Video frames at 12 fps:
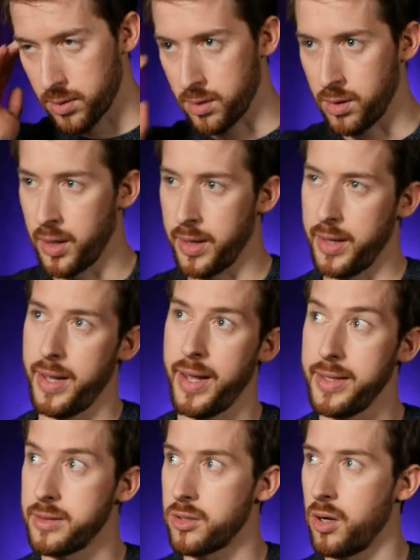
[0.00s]
God, I
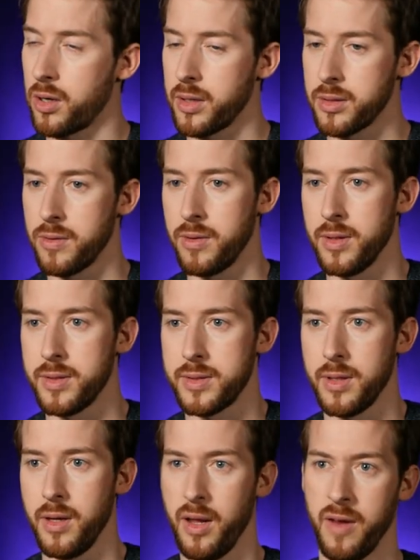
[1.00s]
hate talking to
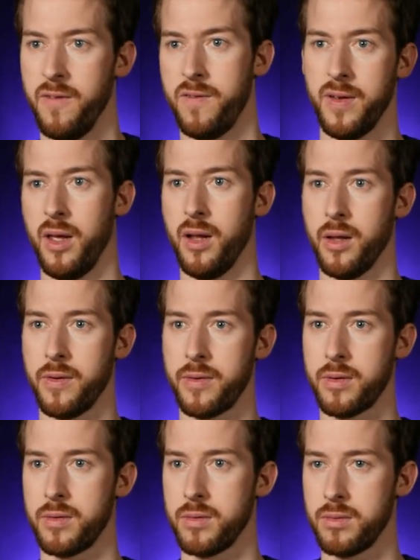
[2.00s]
these
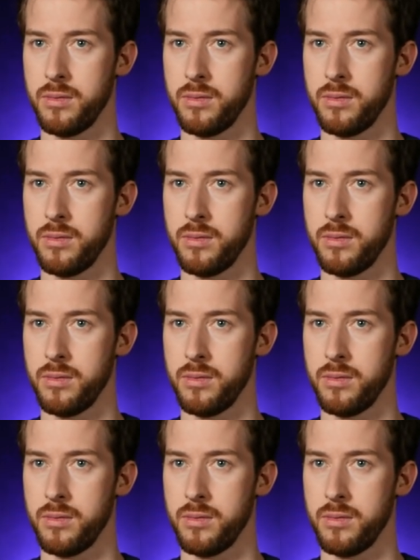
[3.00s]
infidels.